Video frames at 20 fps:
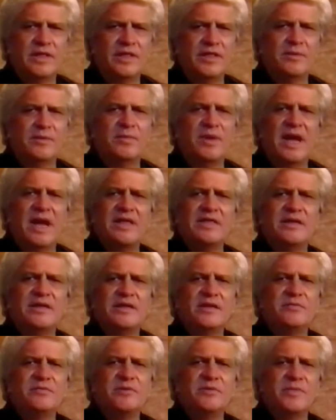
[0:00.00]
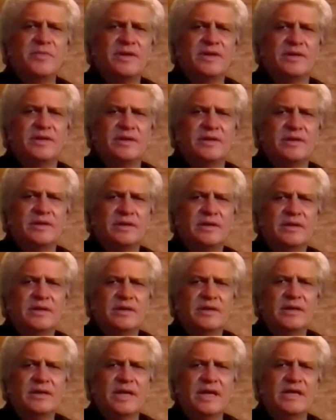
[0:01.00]
The by the number method
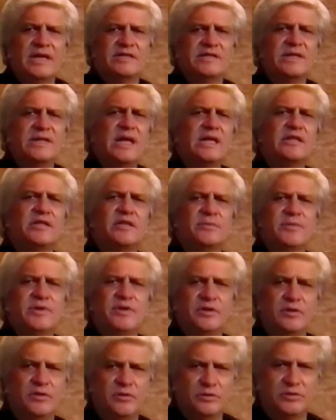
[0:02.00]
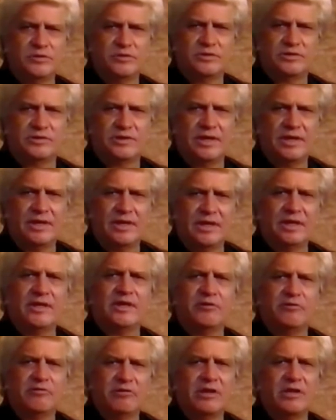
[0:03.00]
is not to be used in
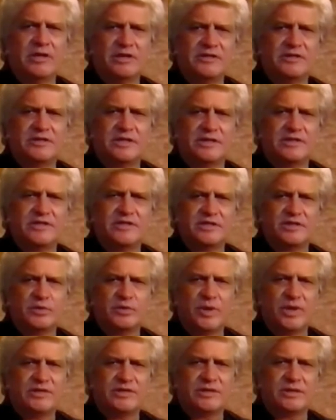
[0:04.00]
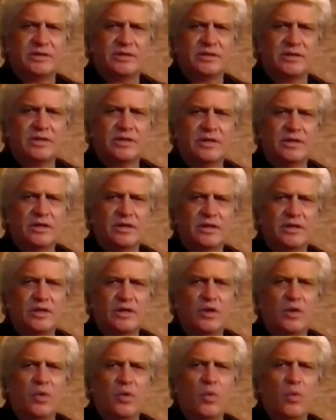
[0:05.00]
a realistic situation.
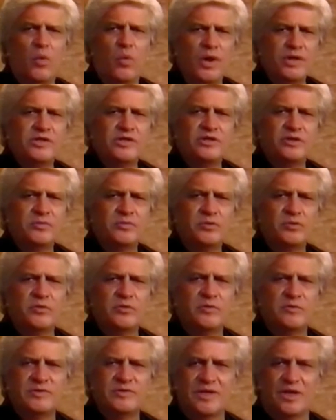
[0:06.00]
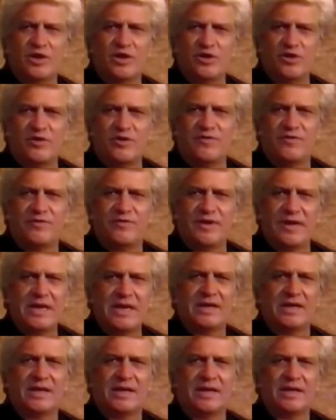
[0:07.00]
Once your moves are learned
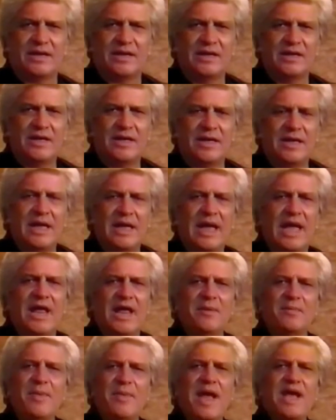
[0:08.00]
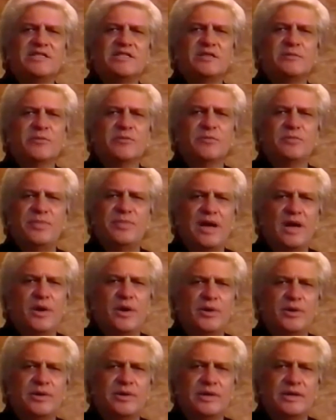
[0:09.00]
phonetically and maximum
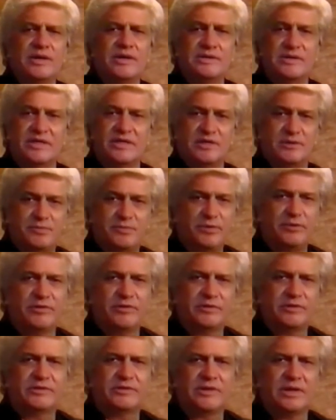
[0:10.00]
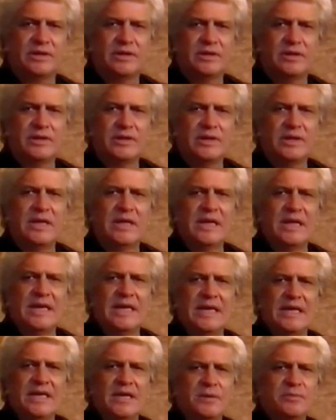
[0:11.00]
power is experienced,
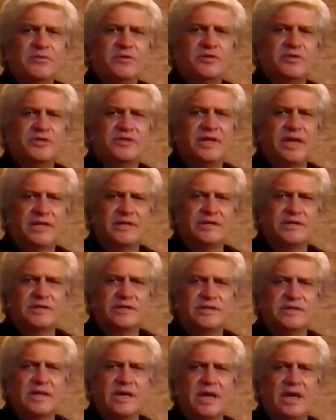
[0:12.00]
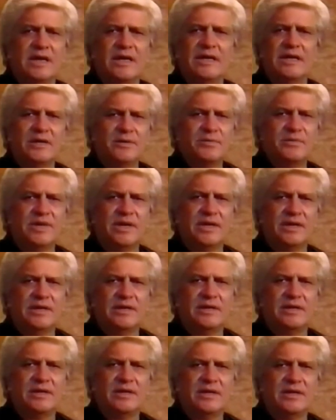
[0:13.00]
numbered stages are
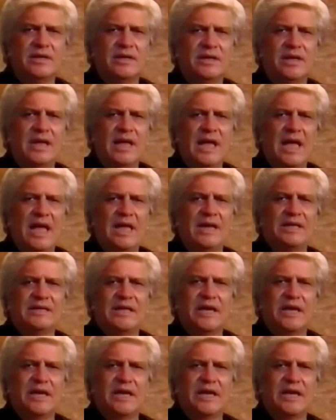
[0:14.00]
eliminated and